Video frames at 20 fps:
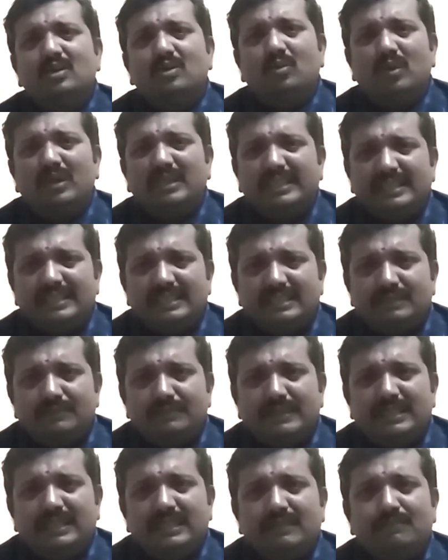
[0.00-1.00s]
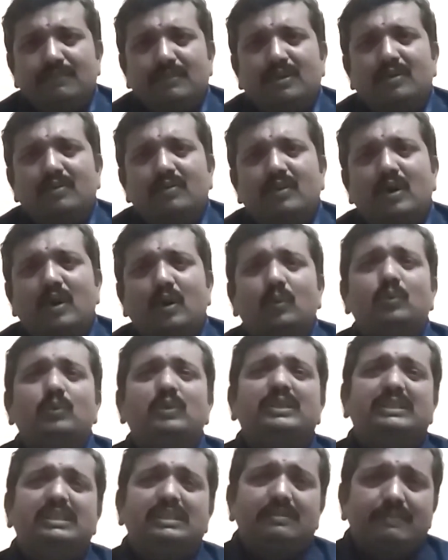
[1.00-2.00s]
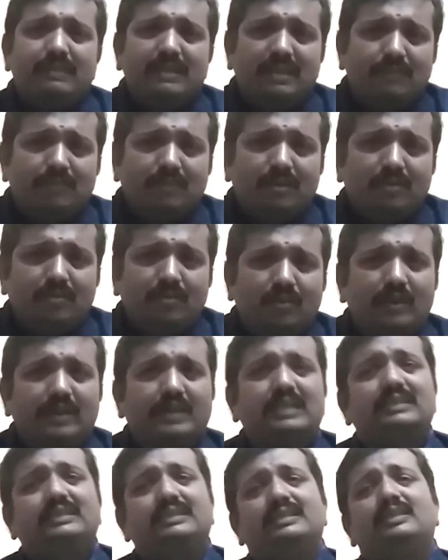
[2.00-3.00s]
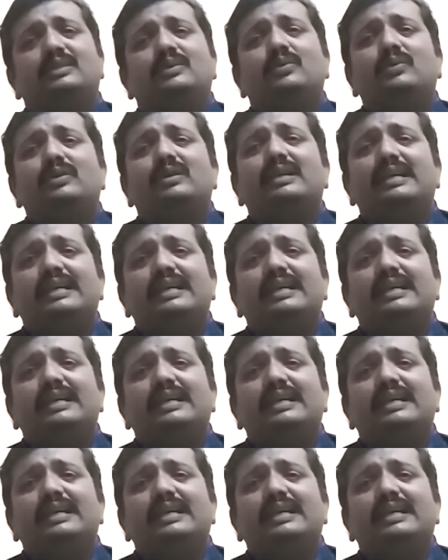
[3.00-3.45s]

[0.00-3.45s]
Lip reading: what it is made up of, how is it made up of, what does it look